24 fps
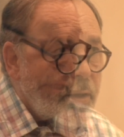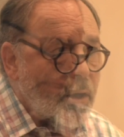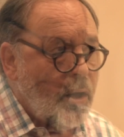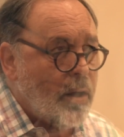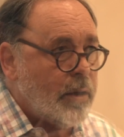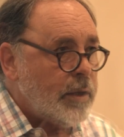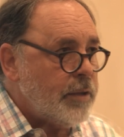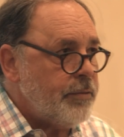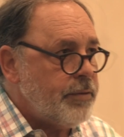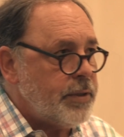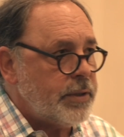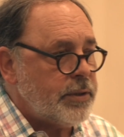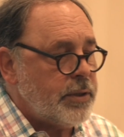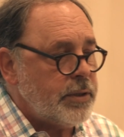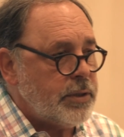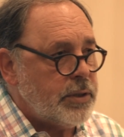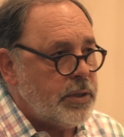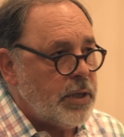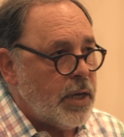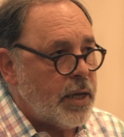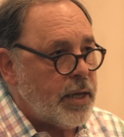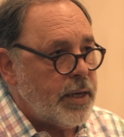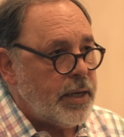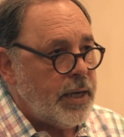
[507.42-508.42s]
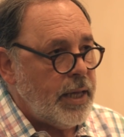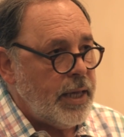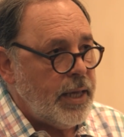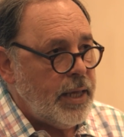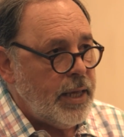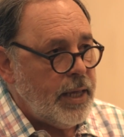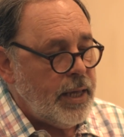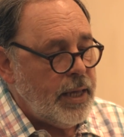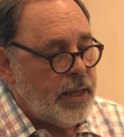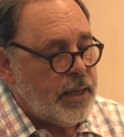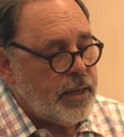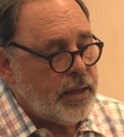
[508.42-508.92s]
All of this is done
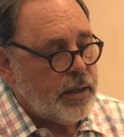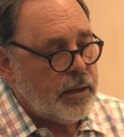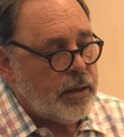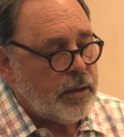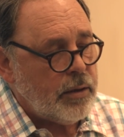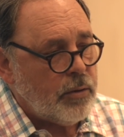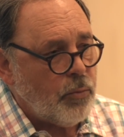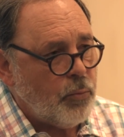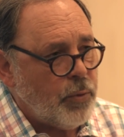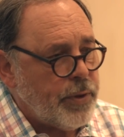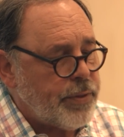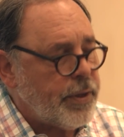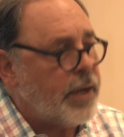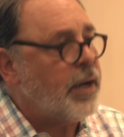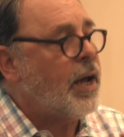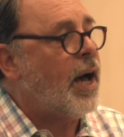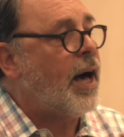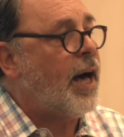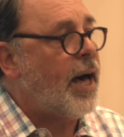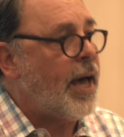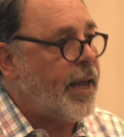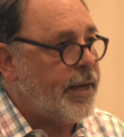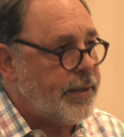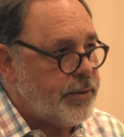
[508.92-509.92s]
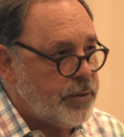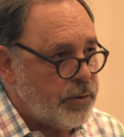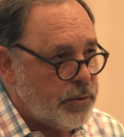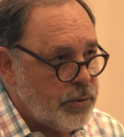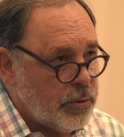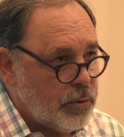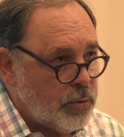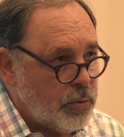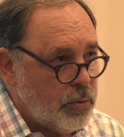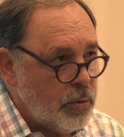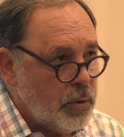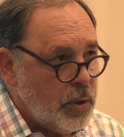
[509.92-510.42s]
with an eye
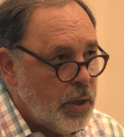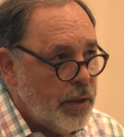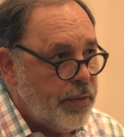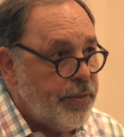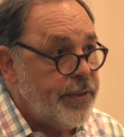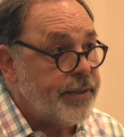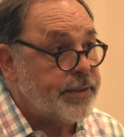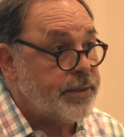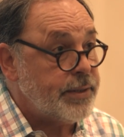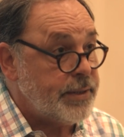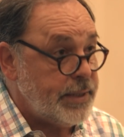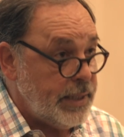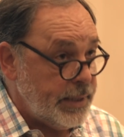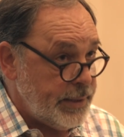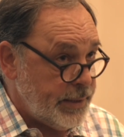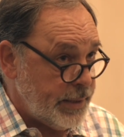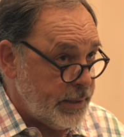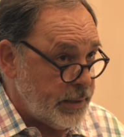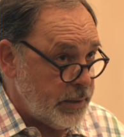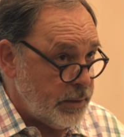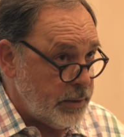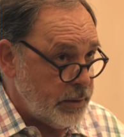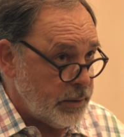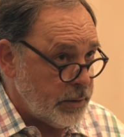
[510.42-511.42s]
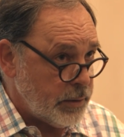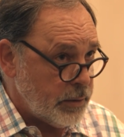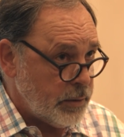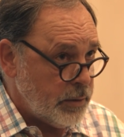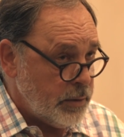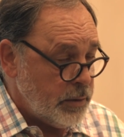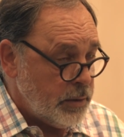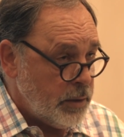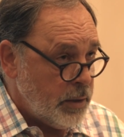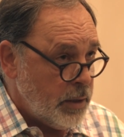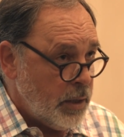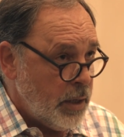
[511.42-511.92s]
to the seasons.
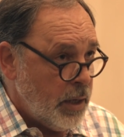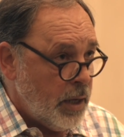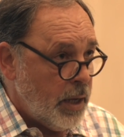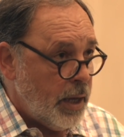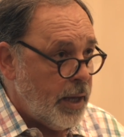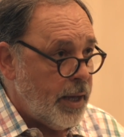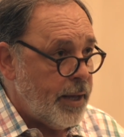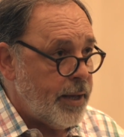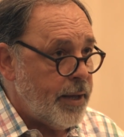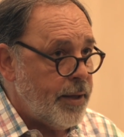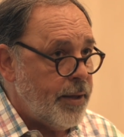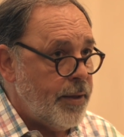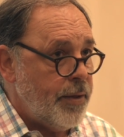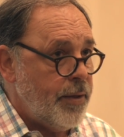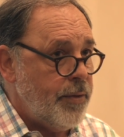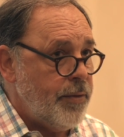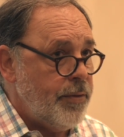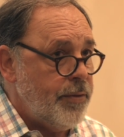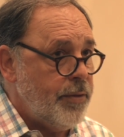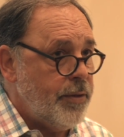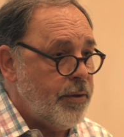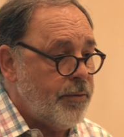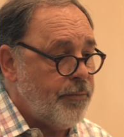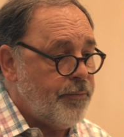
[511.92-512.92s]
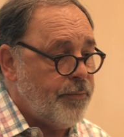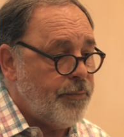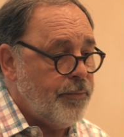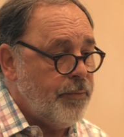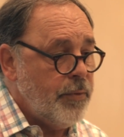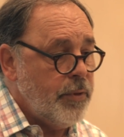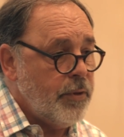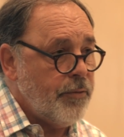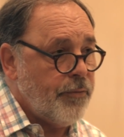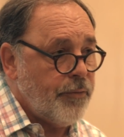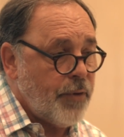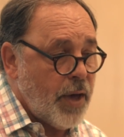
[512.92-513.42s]

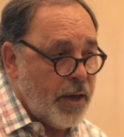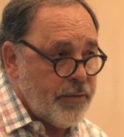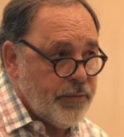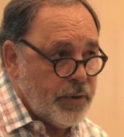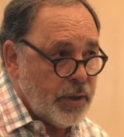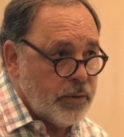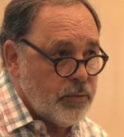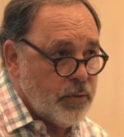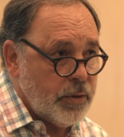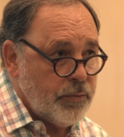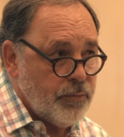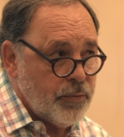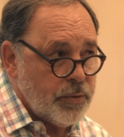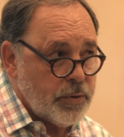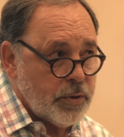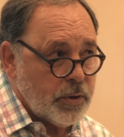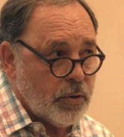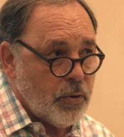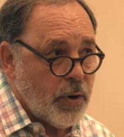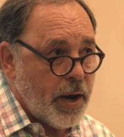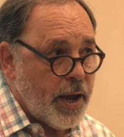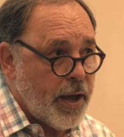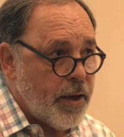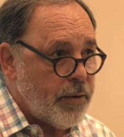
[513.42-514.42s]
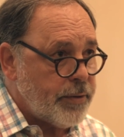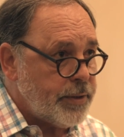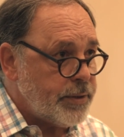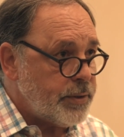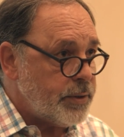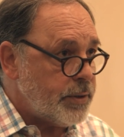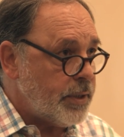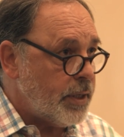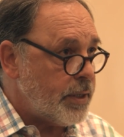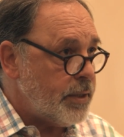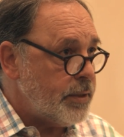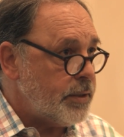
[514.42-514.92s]
The 500 for the ground is
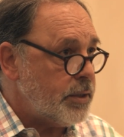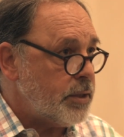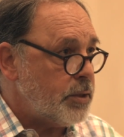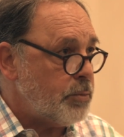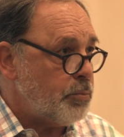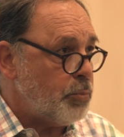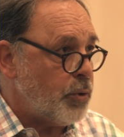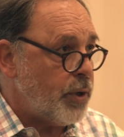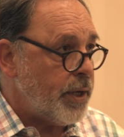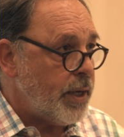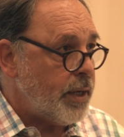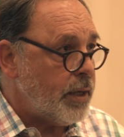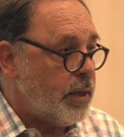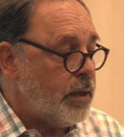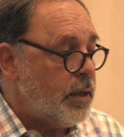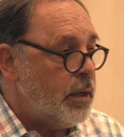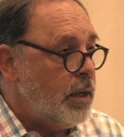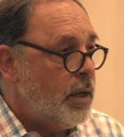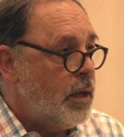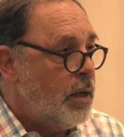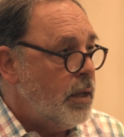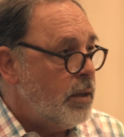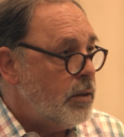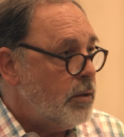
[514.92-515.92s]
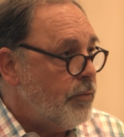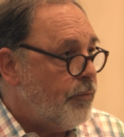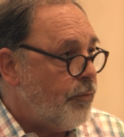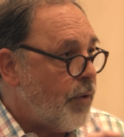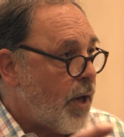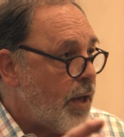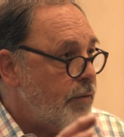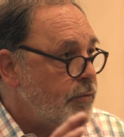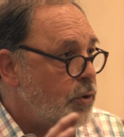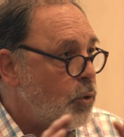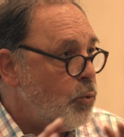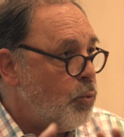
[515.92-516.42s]
done in the spring. The
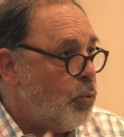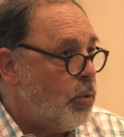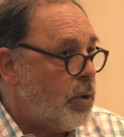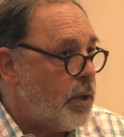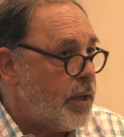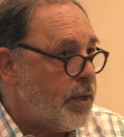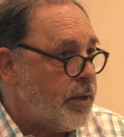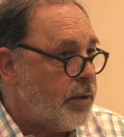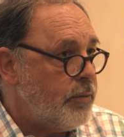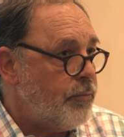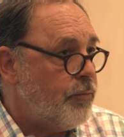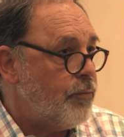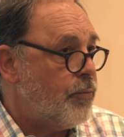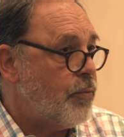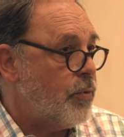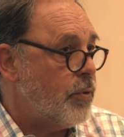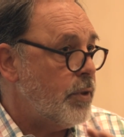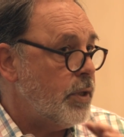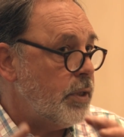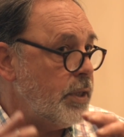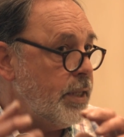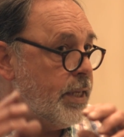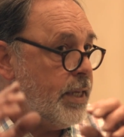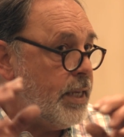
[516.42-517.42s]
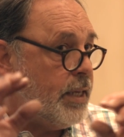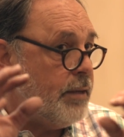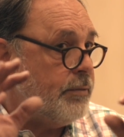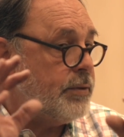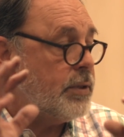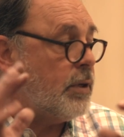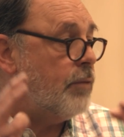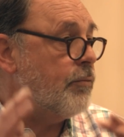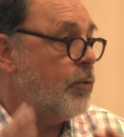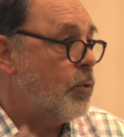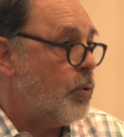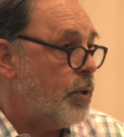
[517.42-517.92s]
501 for the
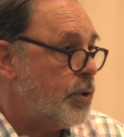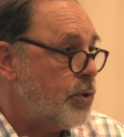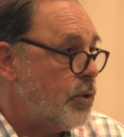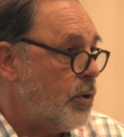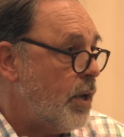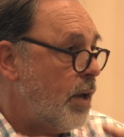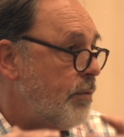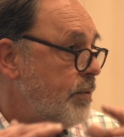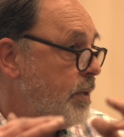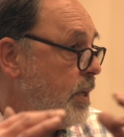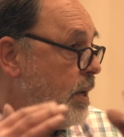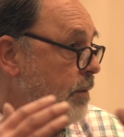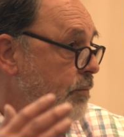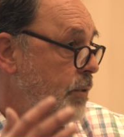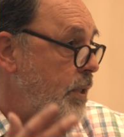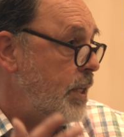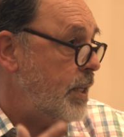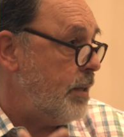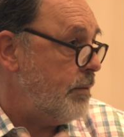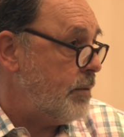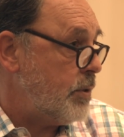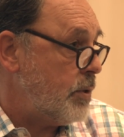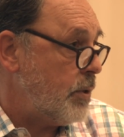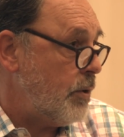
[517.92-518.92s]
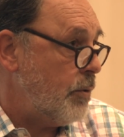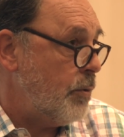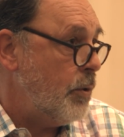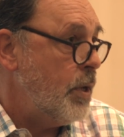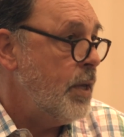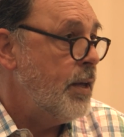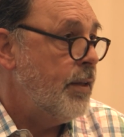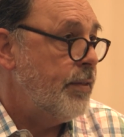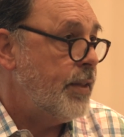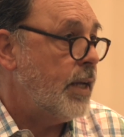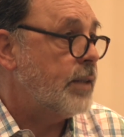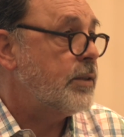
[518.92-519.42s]
leaves, of course you have to have leaves, so
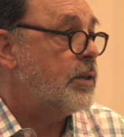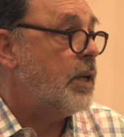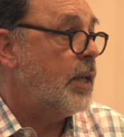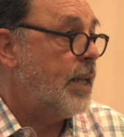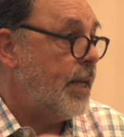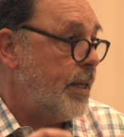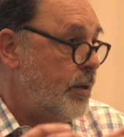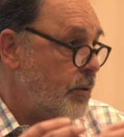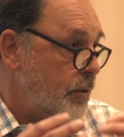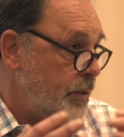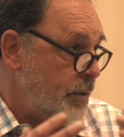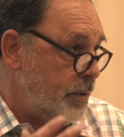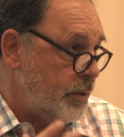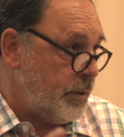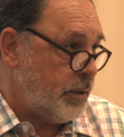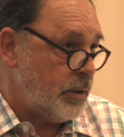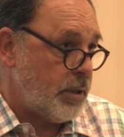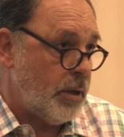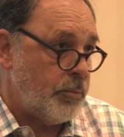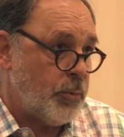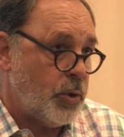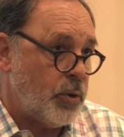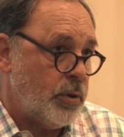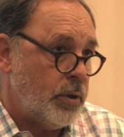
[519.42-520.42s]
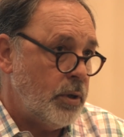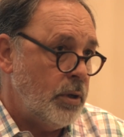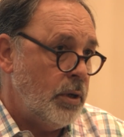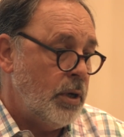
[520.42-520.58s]
that's later in the summer.